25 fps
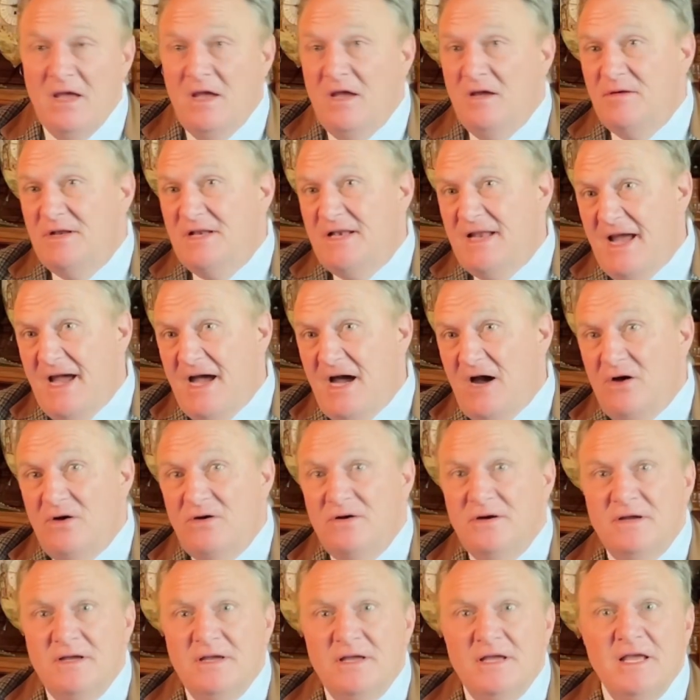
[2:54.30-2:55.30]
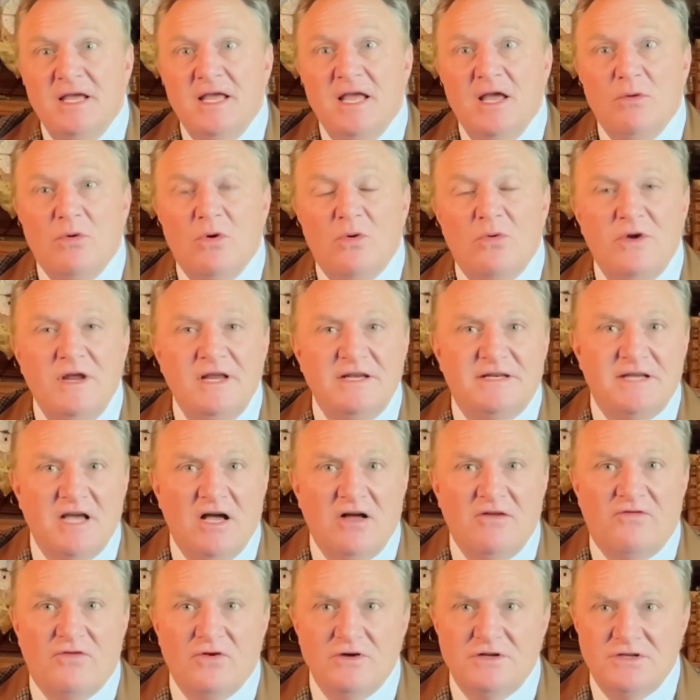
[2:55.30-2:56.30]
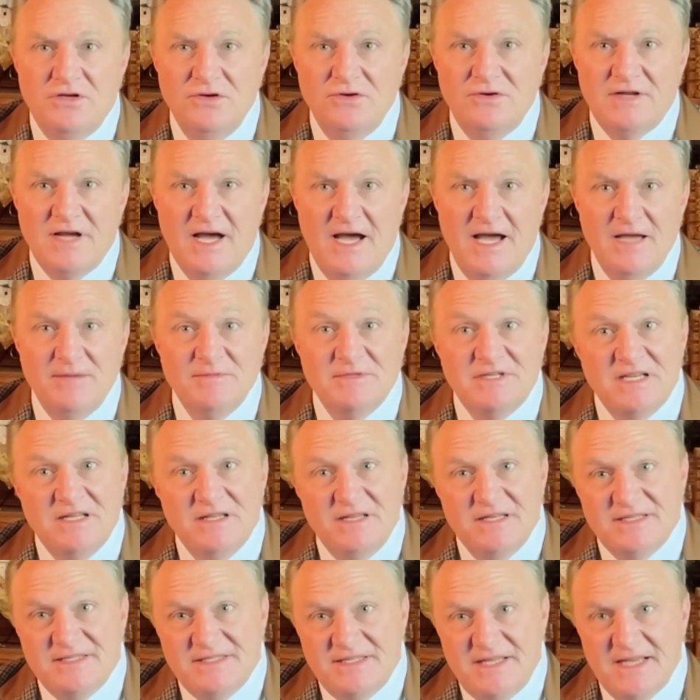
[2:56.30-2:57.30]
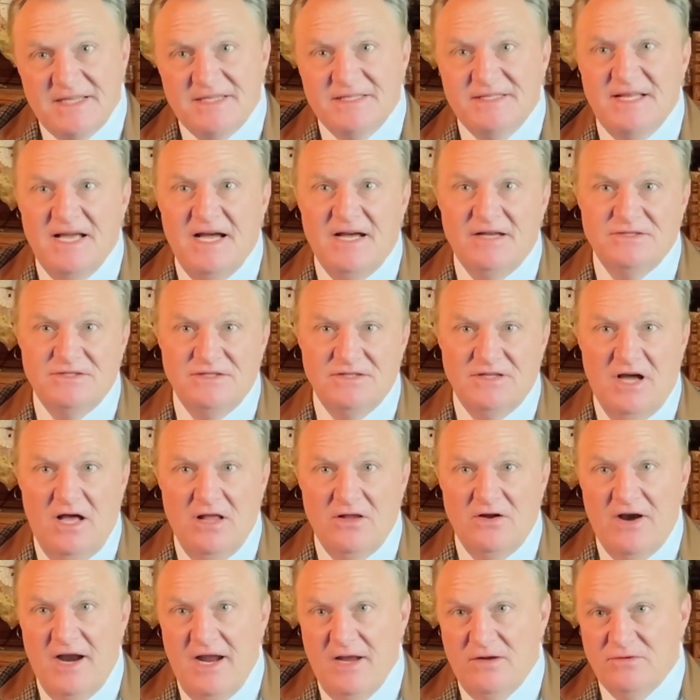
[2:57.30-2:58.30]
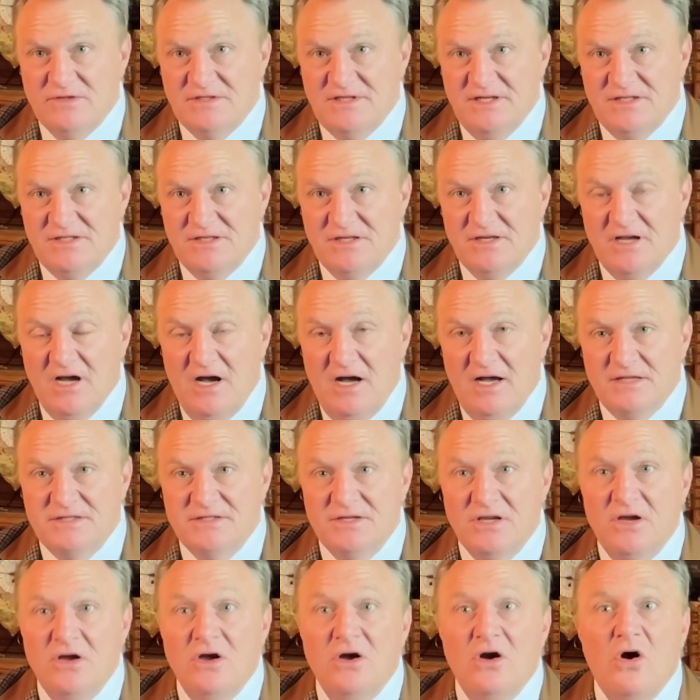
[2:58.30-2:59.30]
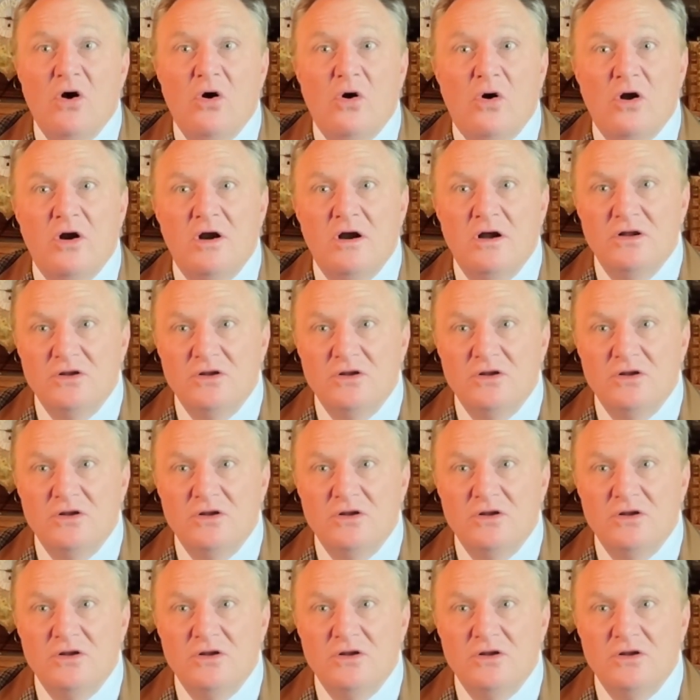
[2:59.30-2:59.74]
Now, it will retail for 2 times the $6,000 acquisition cost, or